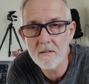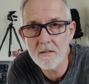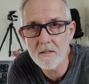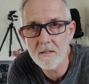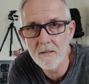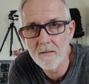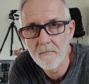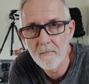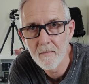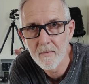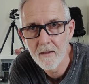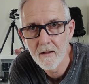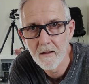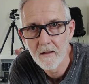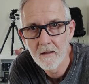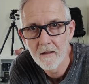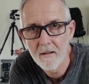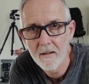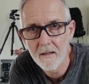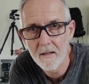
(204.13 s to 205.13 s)
And
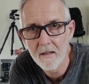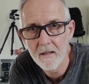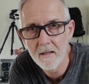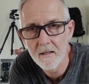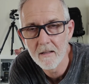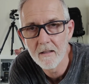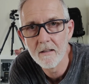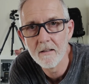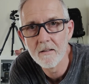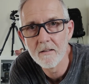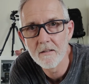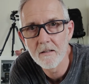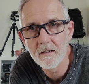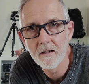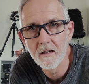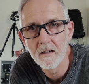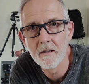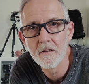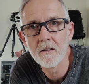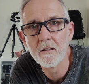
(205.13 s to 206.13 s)
the
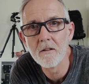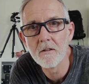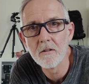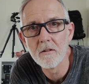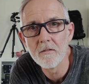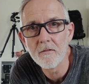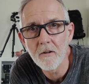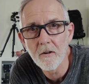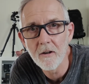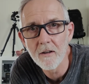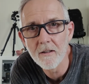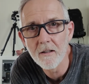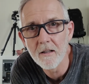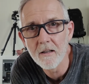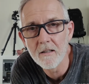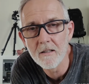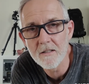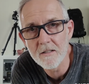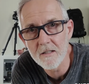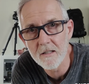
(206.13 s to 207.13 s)

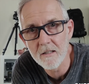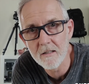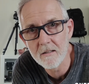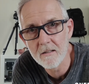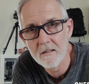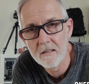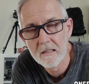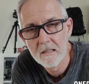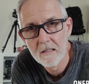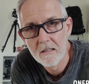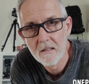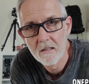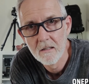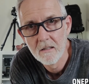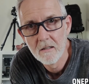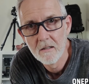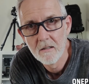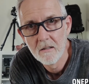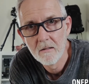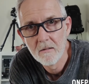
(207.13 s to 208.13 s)
lighting certainly
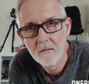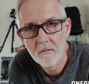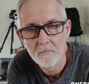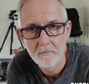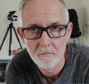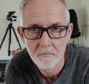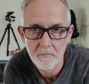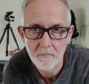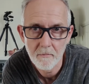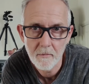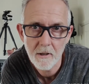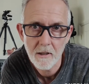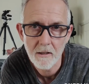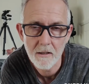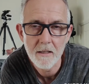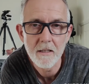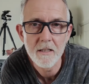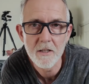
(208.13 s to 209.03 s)
helps these other two cameras,